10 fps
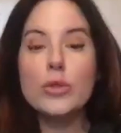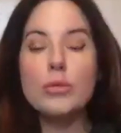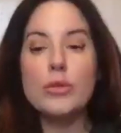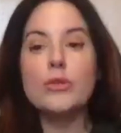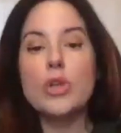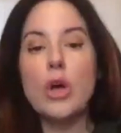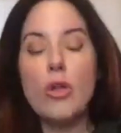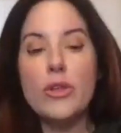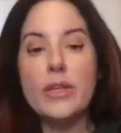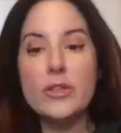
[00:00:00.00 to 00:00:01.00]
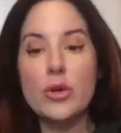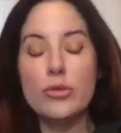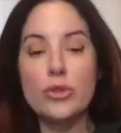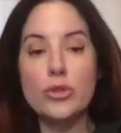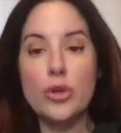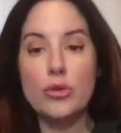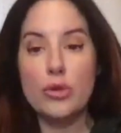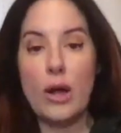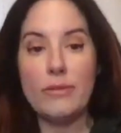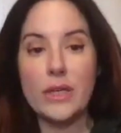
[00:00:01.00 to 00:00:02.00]
was when you saw these
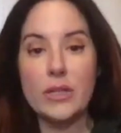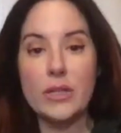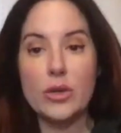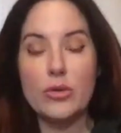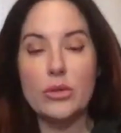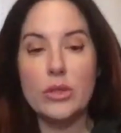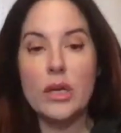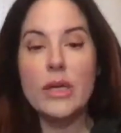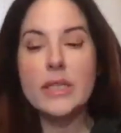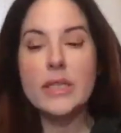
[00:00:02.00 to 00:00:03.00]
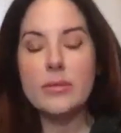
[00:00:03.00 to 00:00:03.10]
no trafficking zones